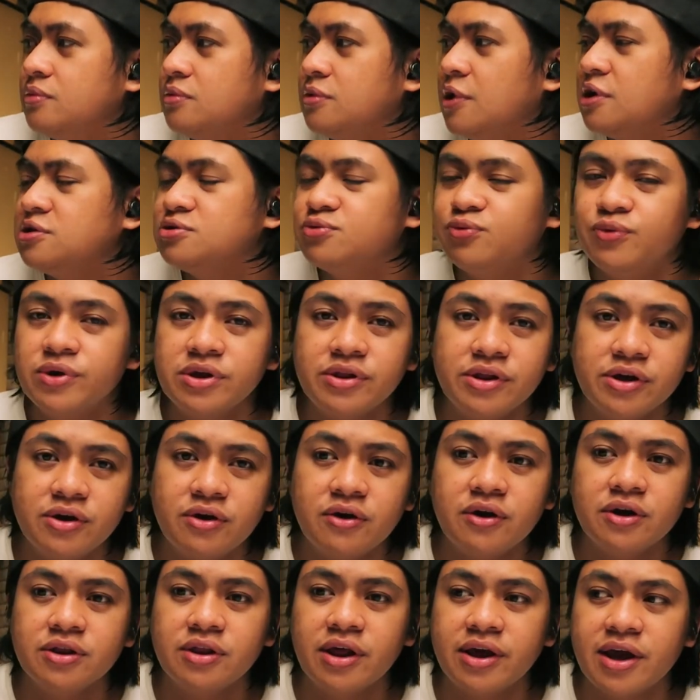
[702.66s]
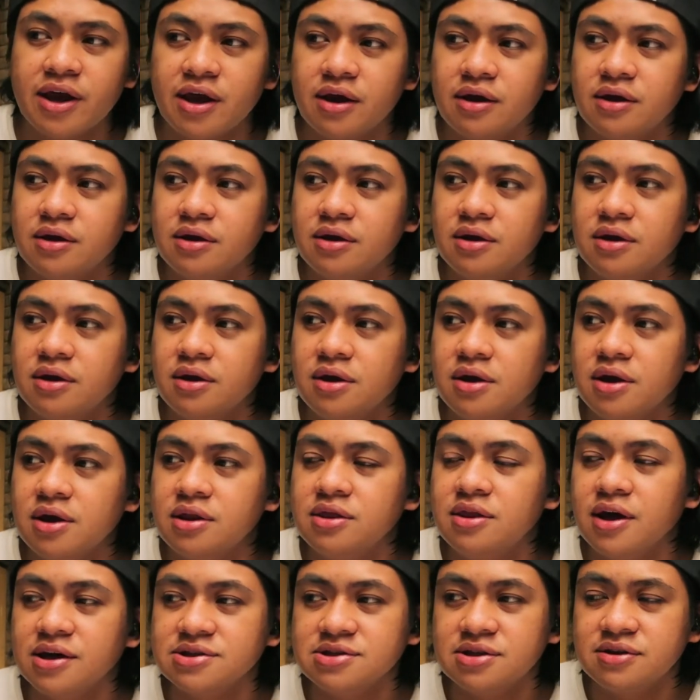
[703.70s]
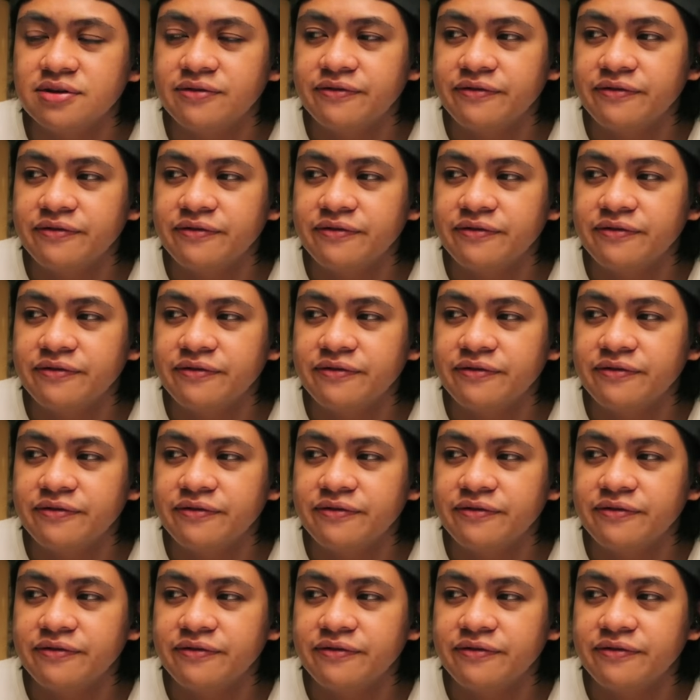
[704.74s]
That's really good. Like, it doesn't